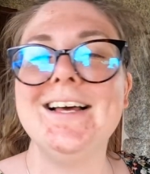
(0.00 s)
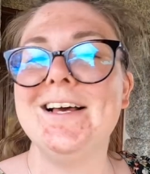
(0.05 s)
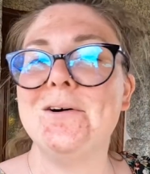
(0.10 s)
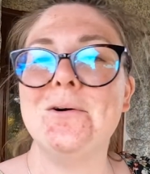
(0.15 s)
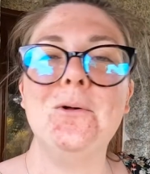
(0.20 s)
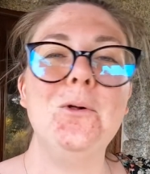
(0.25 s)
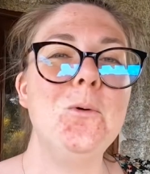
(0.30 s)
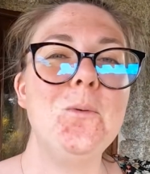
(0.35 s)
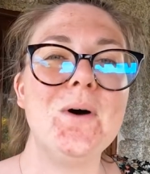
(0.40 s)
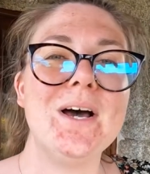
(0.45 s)

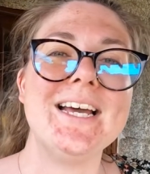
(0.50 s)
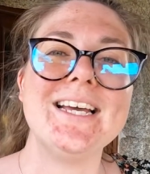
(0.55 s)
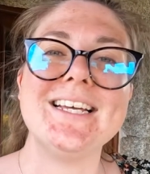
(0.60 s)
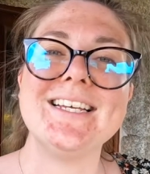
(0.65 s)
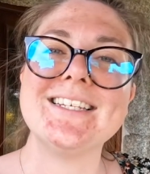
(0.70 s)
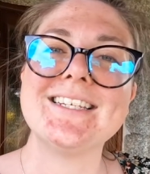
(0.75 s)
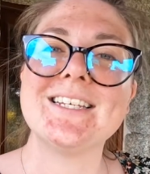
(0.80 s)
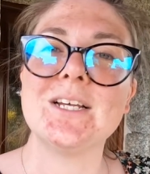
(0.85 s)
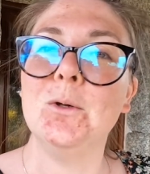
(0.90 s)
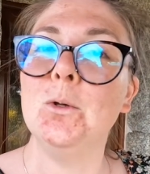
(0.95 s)

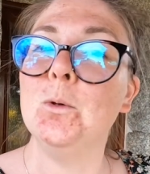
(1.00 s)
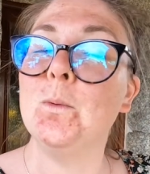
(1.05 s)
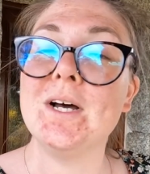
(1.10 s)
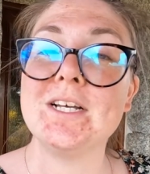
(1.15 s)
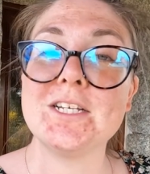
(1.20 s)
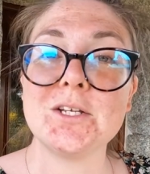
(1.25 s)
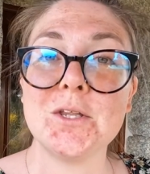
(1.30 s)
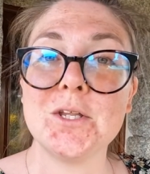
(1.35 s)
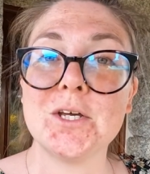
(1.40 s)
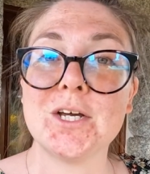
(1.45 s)
always
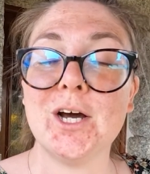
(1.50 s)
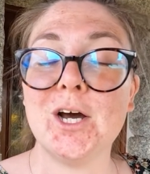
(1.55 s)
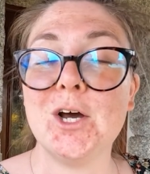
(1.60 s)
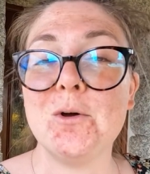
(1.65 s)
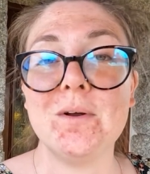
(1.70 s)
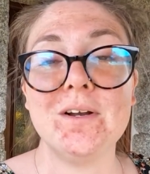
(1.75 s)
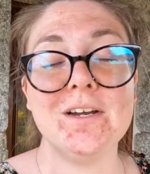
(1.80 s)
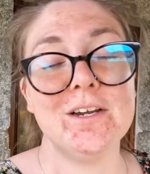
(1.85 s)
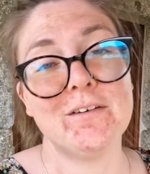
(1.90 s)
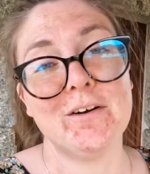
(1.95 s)
always on the go
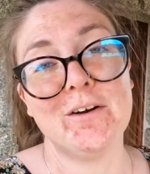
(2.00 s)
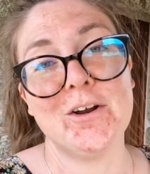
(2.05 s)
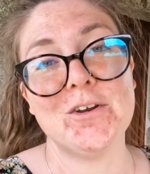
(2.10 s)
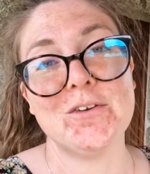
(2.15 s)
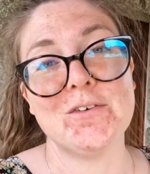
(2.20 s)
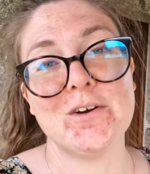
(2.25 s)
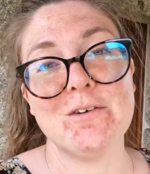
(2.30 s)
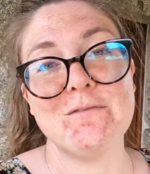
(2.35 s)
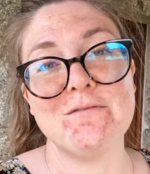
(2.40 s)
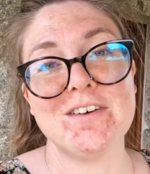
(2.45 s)
when you're growing
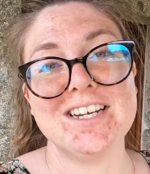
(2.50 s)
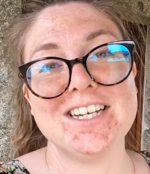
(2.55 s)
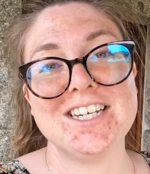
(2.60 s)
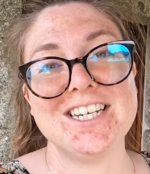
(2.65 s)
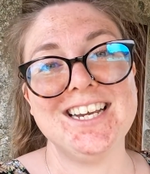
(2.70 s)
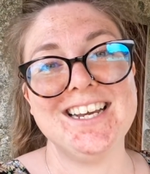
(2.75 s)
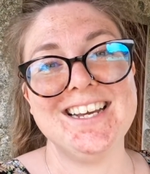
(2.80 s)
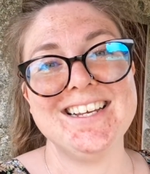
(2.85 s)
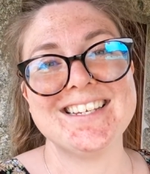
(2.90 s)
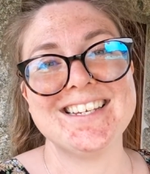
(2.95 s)
your own
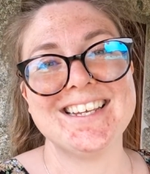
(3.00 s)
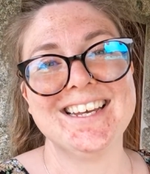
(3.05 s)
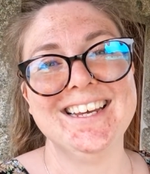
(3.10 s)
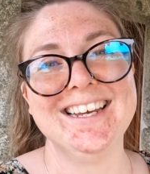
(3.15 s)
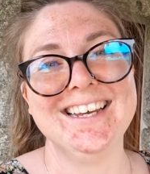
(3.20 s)
veggies